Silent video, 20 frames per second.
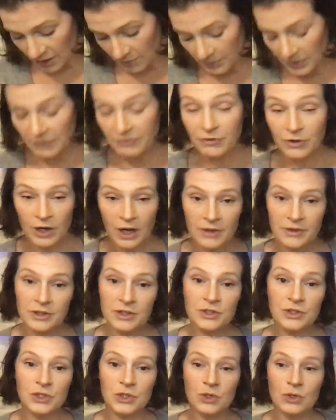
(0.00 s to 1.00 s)
but for
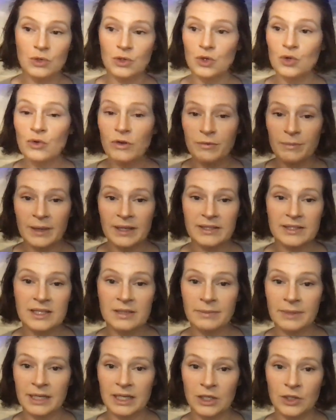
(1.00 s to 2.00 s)
others, you you have met
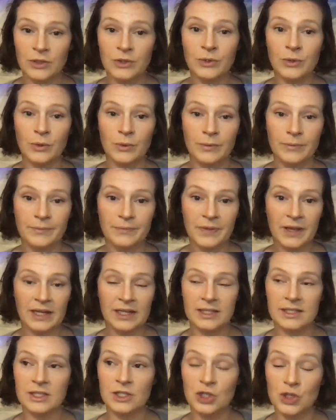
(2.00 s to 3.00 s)
somebody new and
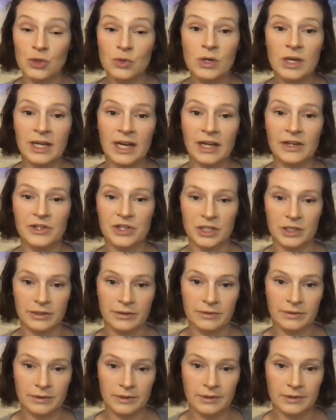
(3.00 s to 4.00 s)
it's a new connection.
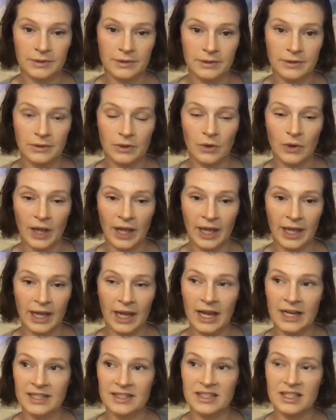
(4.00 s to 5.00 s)
Okay?
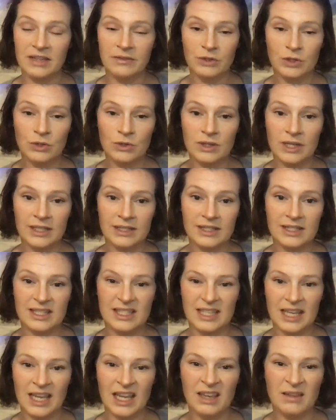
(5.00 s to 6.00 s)
And it's giving you that
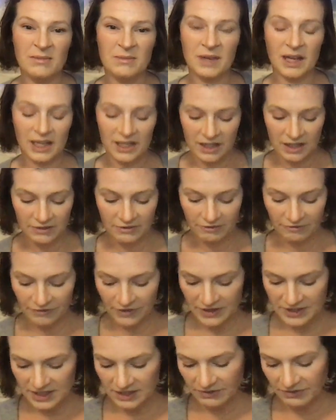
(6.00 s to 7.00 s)
same kind of
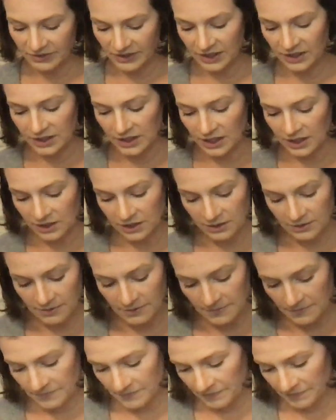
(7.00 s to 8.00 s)
fuzzy feeling.
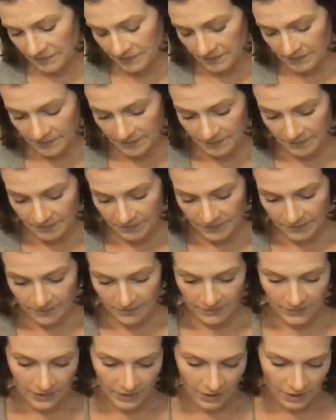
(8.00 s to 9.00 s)

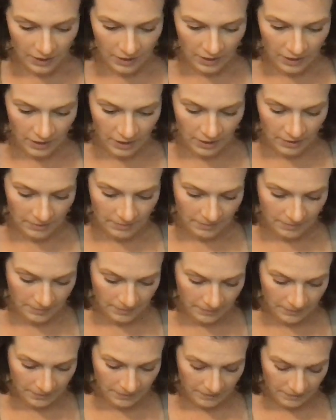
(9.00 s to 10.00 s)
Um
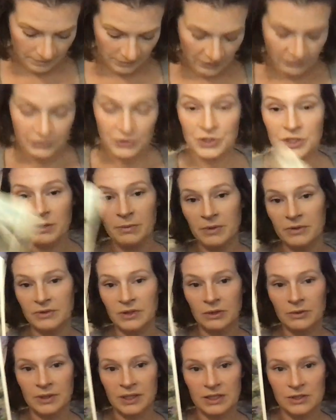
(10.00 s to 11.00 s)
but for some of
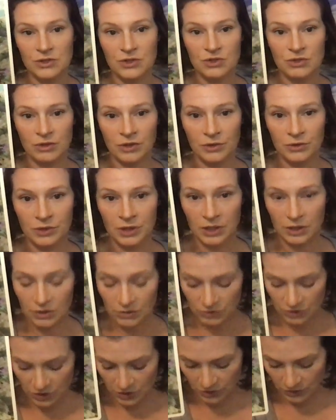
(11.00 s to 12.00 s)
you it is triggering you
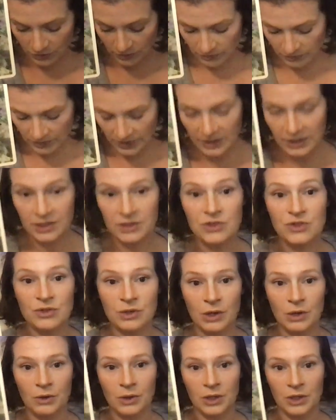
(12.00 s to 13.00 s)
too. It is
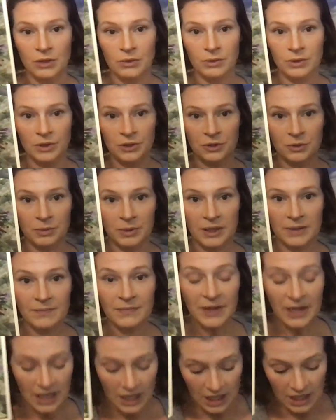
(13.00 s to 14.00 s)
triggering you a little bit.
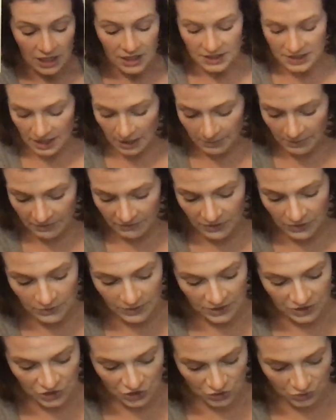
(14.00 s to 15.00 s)
Some of you it's